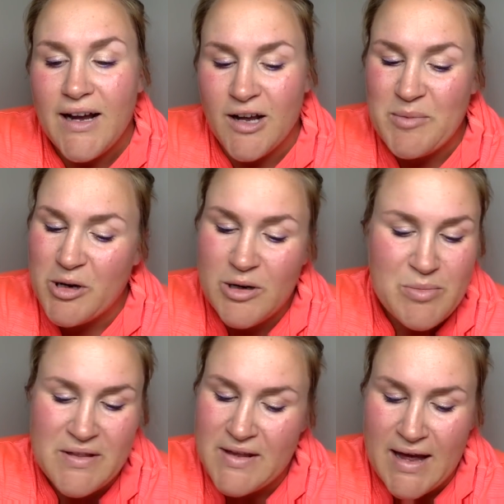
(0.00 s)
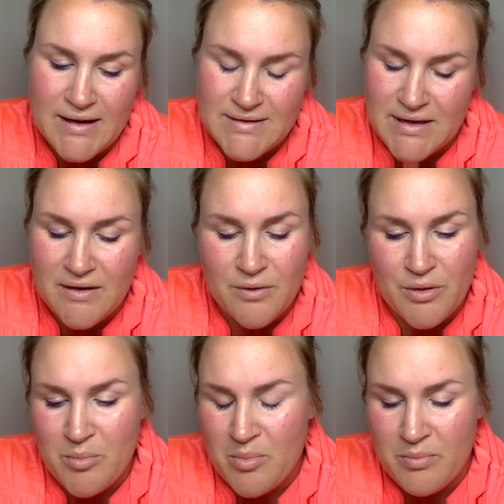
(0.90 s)
It could have been the accent or
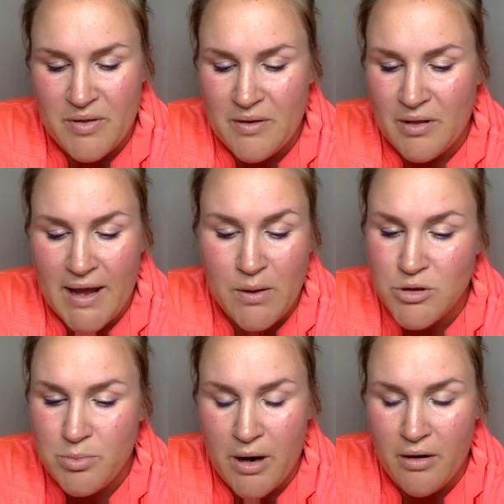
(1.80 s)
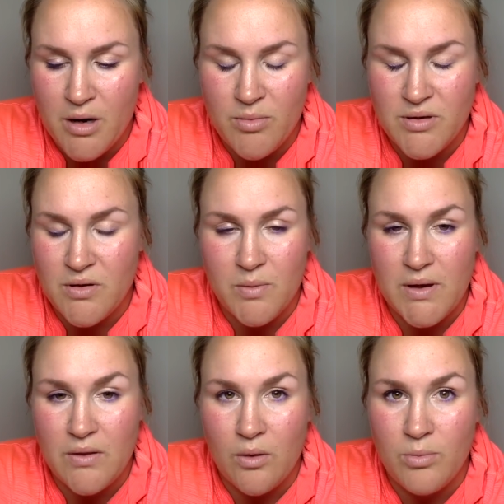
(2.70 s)
the language barrier
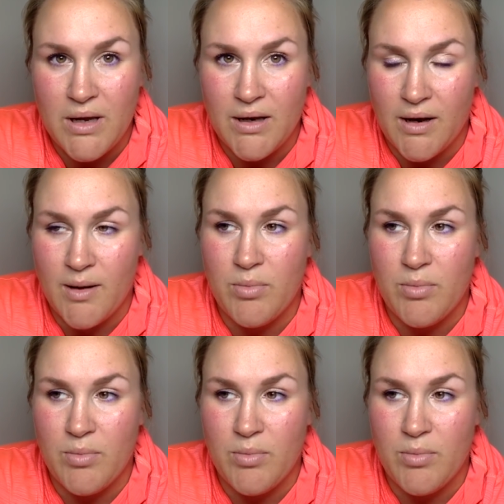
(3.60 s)
between the OB and I,